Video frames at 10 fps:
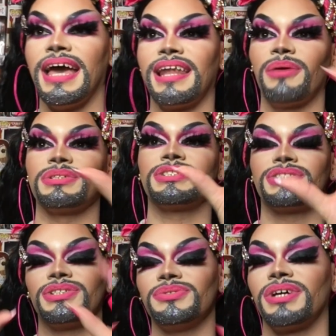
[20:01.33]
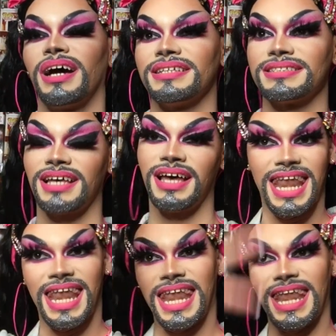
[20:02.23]
and I will see you guys
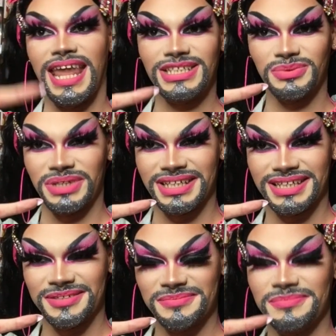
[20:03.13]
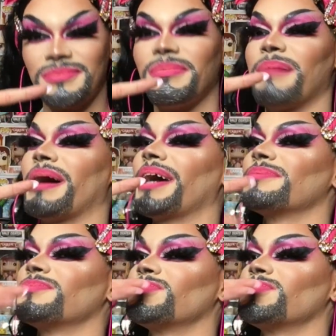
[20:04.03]
next week. Bye bye.